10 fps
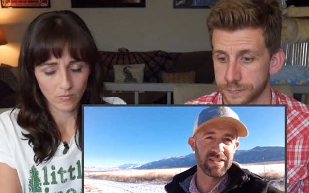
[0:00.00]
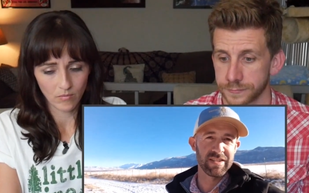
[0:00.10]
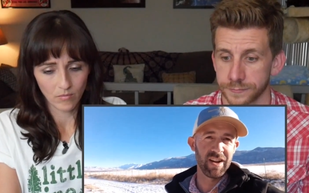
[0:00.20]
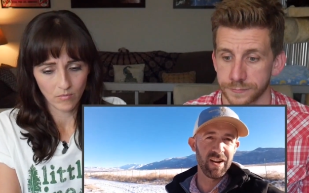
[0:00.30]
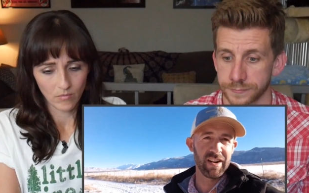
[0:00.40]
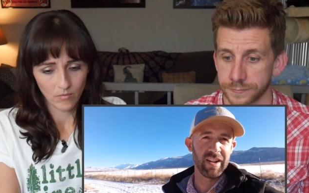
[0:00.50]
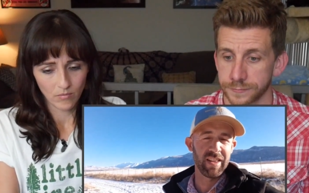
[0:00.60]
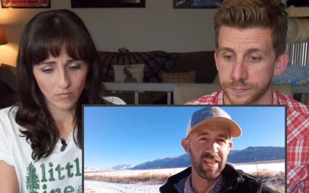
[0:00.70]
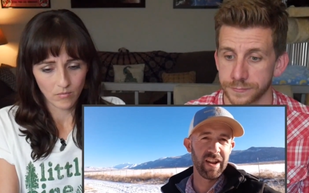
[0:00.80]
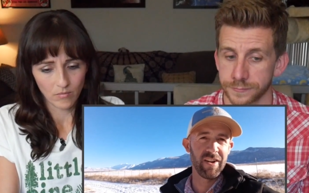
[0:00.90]
Speaker 1: is not
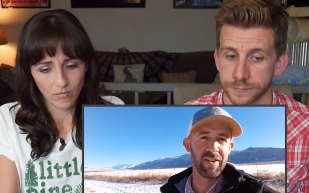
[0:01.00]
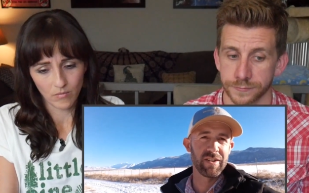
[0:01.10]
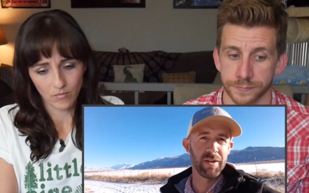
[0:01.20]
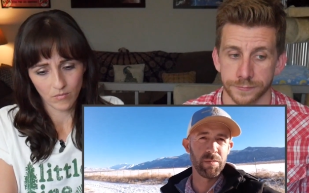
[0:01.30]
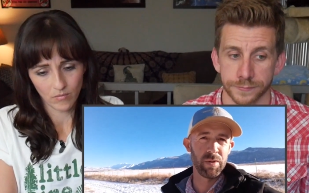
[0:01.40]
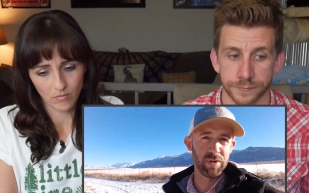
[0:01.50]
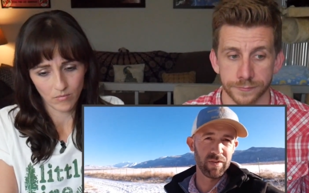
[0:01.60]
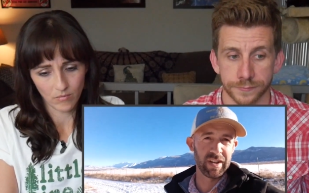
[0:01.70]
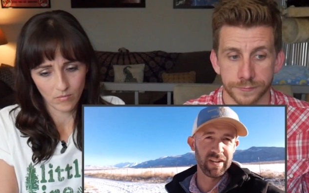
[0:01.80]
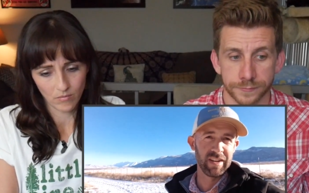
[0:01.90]
there to prove
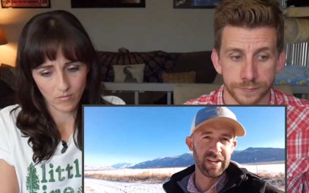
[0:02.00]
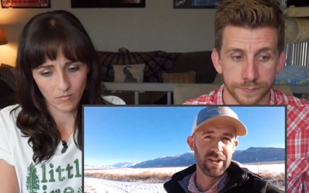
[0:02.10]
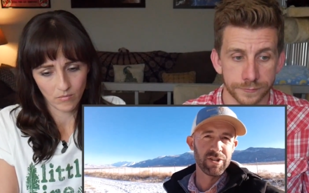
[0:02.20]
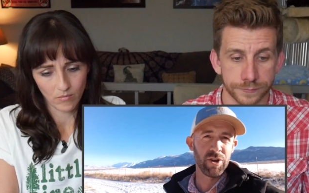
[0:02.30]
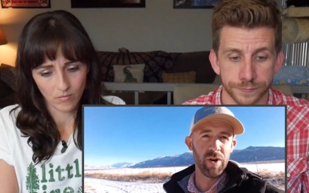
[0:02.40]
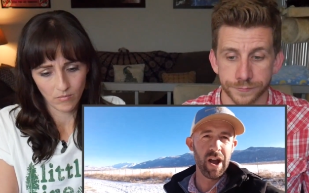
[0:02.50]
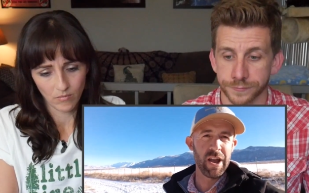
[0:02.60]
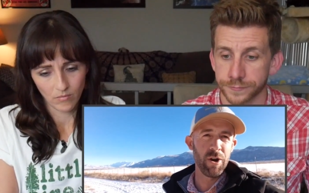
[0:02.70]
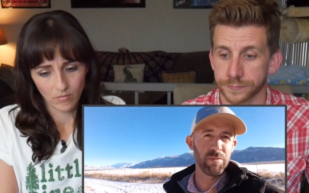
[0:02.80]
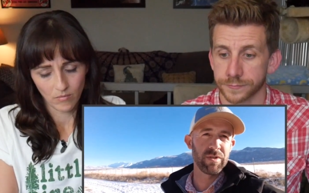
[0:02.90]
it. So I
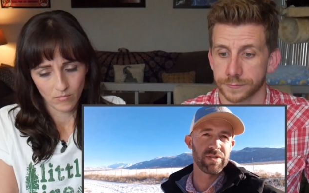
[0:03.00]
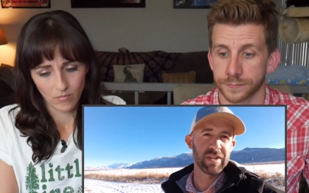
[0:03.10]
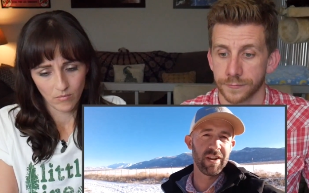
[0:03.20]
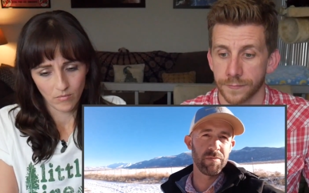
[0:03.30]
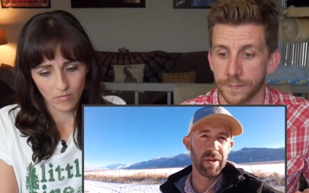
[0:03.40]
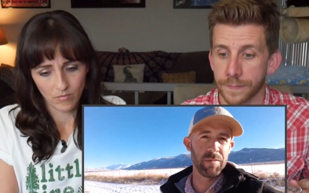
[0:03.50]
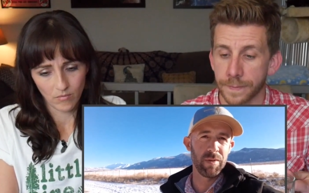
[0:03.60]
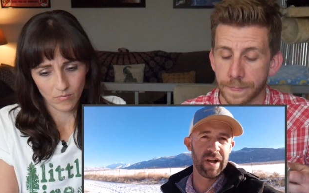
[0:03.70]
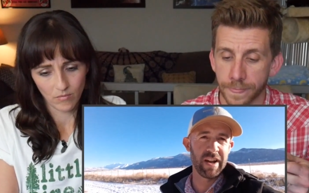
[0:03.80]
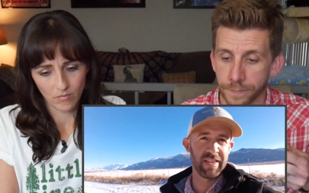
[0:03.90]
hope there's enough
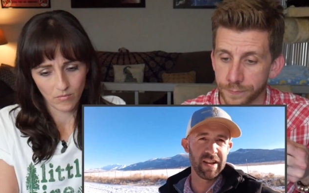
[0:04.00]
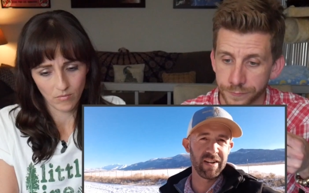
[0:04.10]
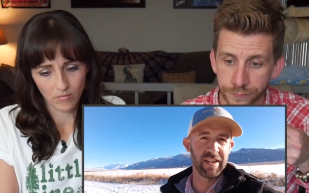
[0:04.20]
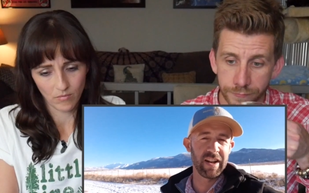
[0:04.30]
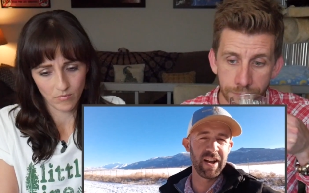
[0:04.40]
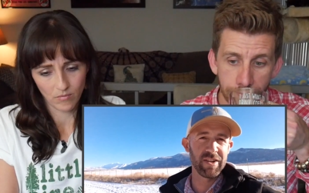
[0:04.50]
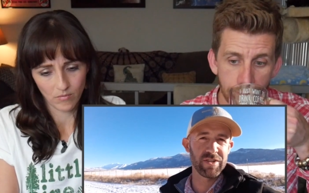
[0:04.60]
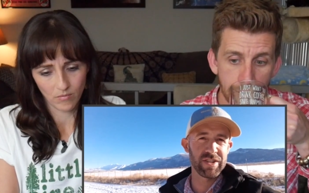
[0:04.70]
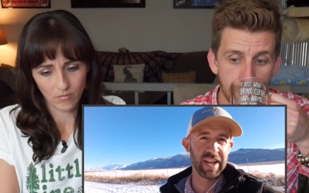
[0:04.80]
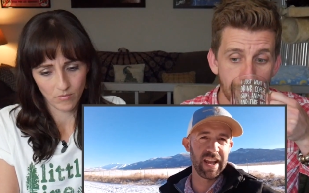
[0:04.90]
people out there that
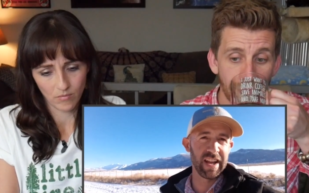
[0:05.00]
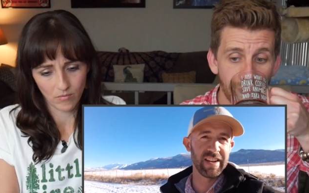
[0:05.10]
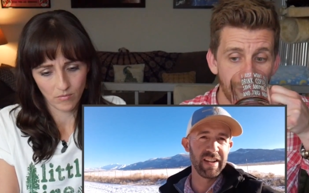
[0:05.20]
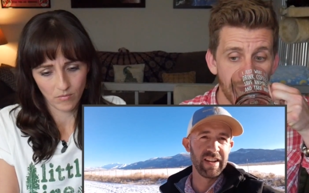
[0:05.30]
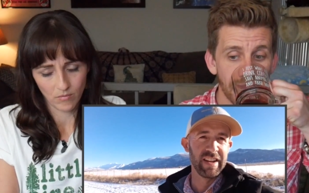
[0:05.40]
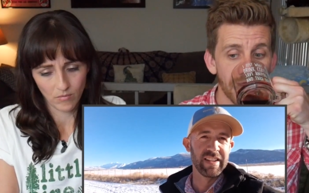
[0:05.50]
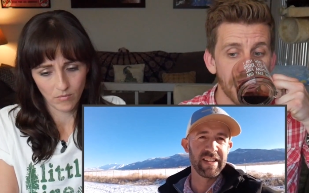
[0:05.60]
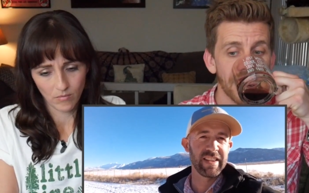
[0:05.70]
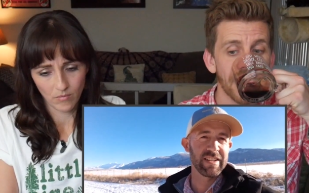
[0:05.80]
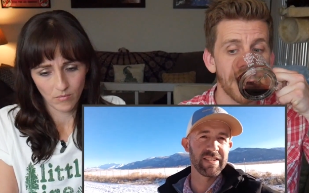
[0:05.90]
understand
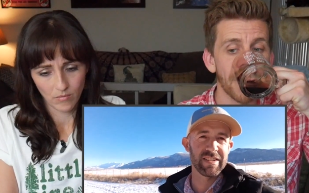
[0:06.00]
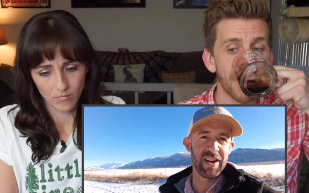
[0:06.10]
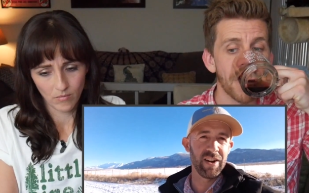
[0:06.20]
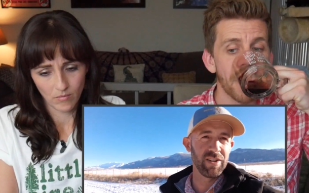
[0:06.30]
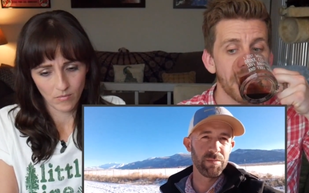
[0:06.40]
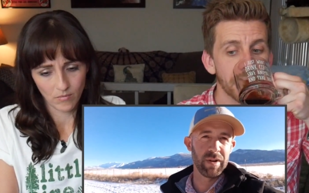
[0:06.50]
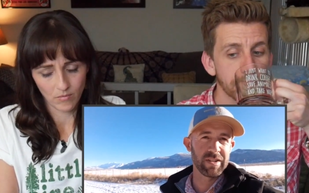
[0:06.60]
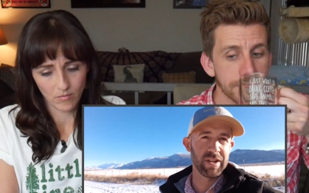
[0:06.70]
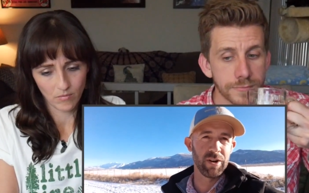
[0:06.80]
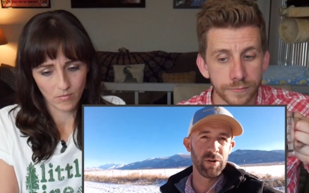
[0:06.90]
that this is all a
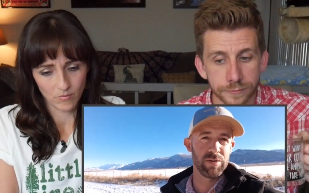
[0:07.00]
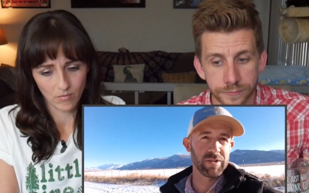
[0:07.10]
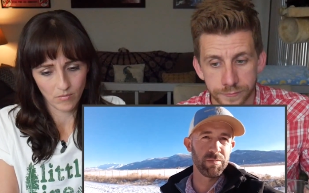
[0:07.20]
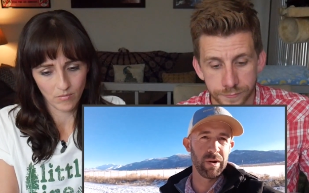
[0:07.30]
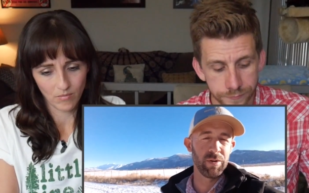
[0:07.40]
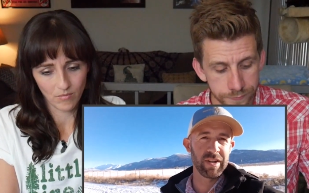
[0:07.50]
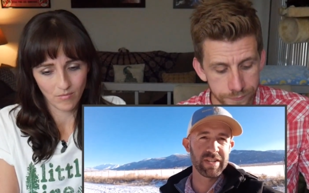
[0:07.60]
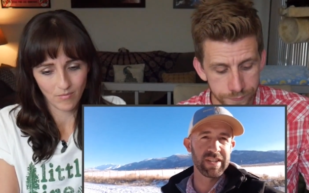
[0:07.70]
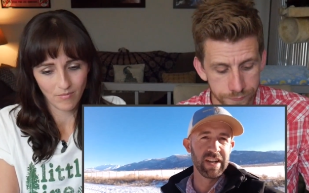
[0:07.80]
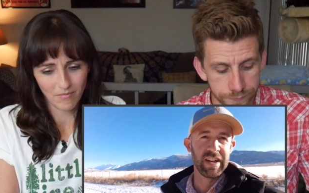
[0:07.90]
bunch of hocus
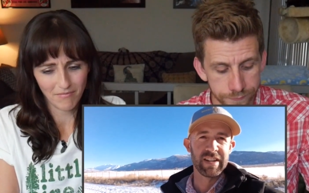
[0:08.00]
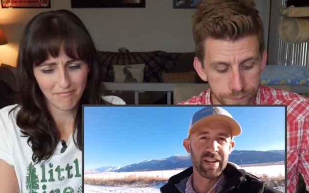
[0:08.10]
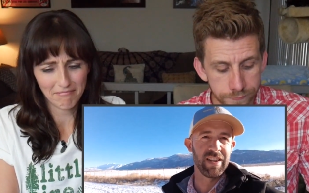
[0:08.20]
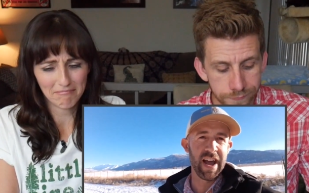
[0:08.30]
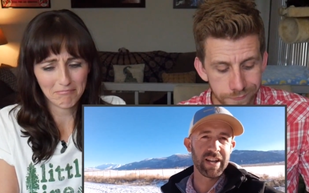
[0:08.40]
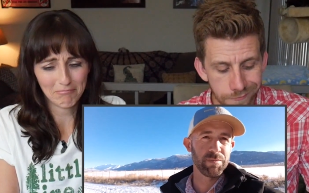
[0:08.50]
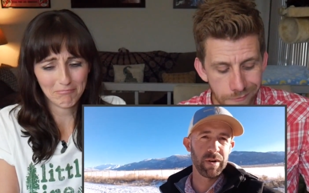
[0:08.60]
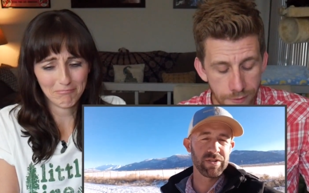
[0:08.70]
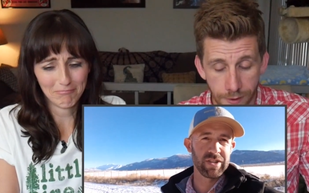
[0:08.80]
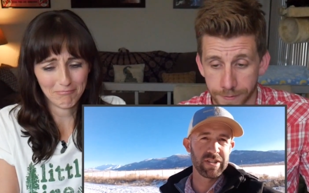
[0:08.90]
pocus. The last
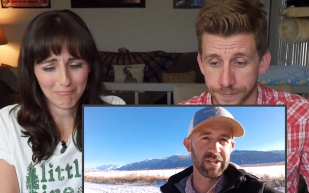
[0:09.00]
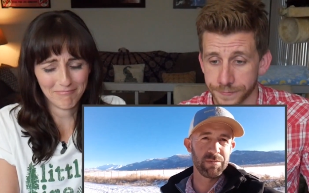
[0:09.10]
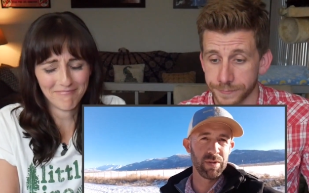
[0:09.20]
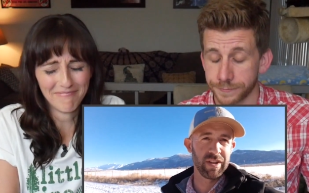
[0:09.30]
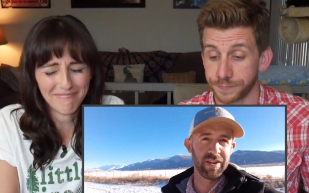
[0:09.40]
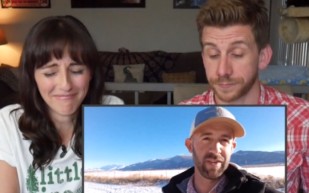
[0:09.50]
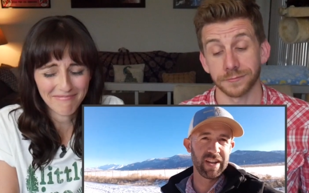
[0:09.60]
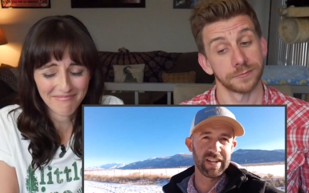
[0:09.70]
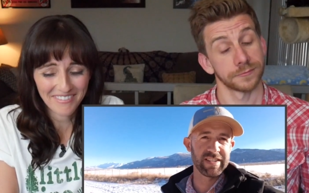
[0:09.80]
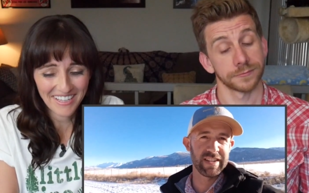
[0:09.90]
person you should believe
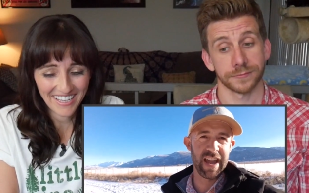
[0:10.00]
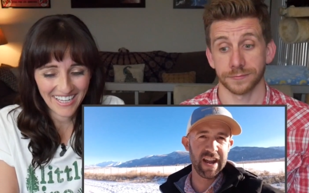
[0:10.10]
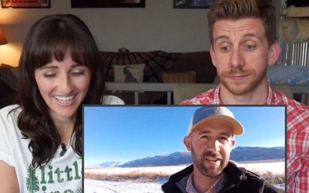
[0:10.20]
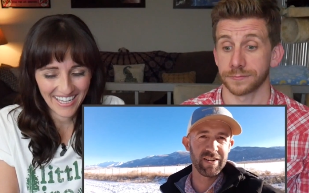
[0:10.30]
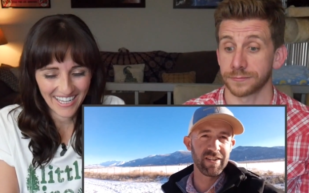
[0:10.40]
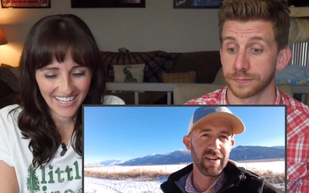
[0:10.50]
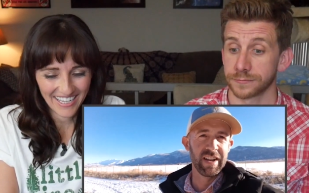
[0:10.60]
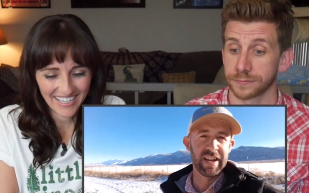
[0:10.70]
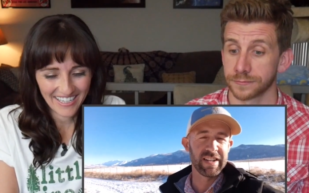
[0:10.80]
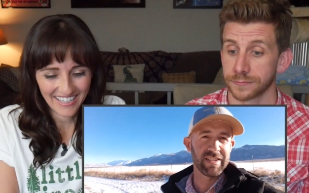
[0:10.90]
in is an actor
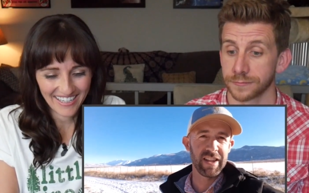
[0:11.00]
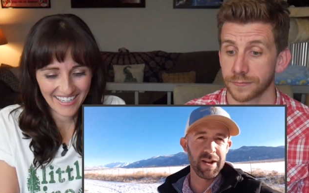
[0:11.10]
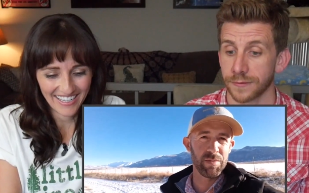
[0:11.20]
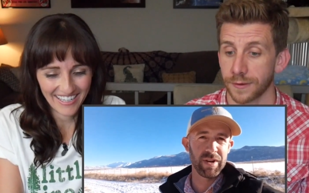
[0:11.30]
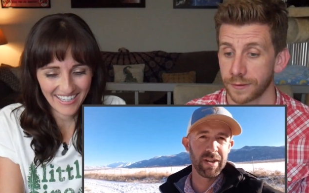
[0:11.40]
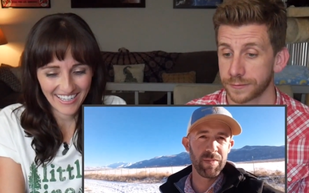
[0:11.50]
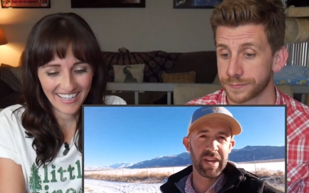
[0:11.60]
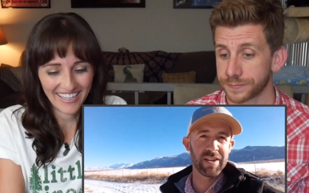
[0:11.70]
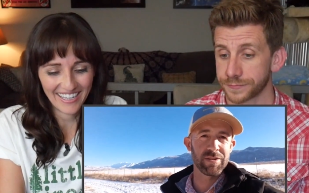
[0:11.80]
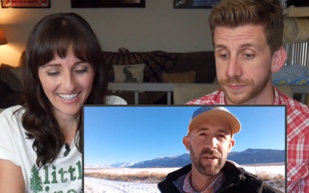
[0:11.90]
and a celebrity
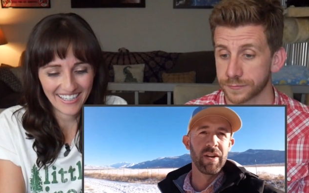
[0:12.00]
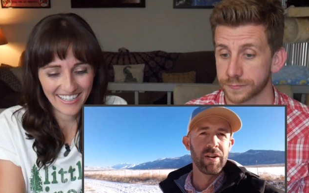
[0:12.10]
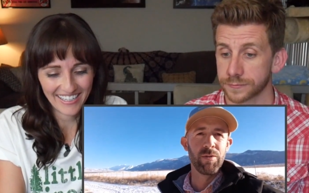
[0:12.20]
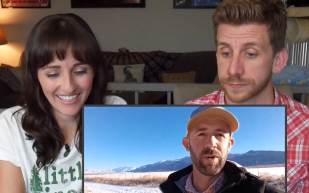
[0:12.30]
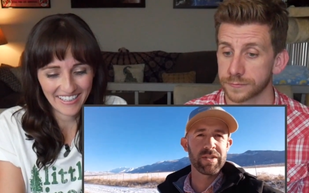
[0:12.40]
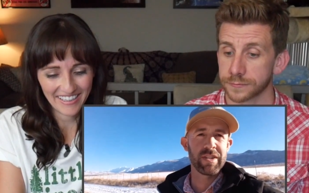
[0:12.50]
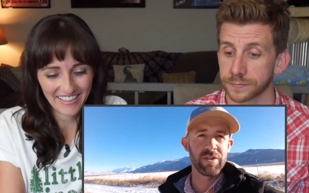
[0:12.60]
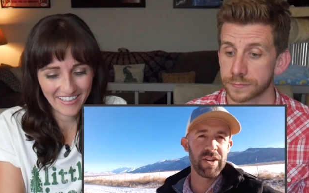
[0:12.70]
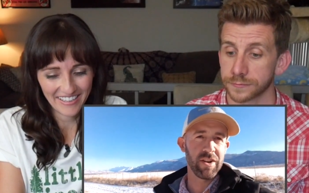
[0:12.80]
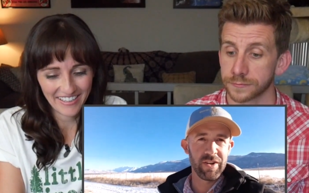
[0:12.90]
because what's
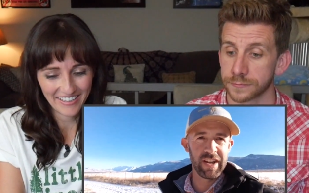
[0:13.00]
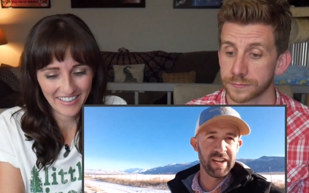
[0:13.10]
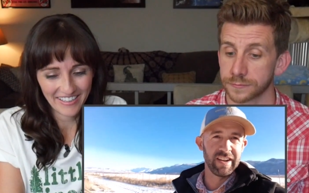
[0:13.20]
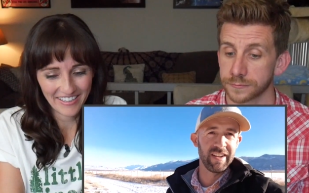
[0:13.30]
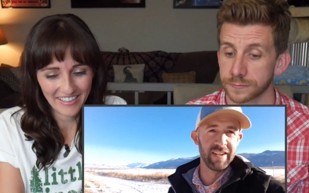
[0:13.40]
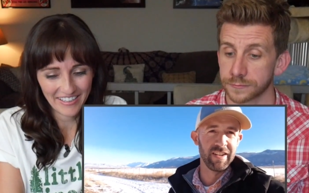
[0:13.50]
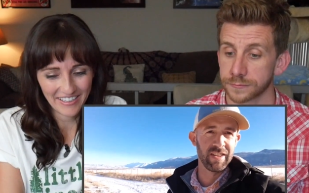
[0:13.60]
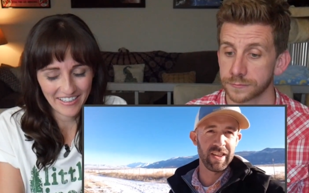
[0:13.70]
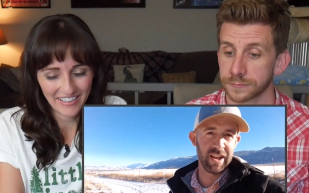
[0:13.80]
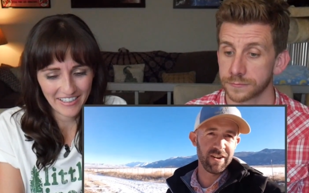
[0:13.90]
their degree in?
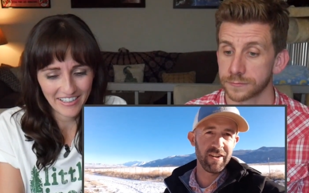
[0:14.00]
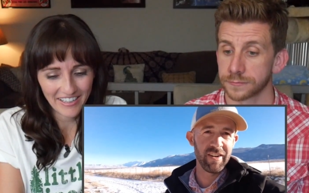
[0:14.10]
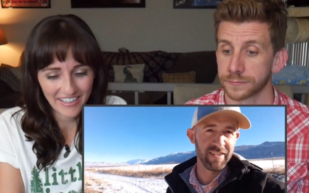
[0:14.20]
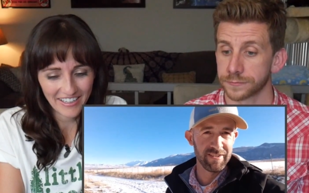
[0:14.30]
Theater?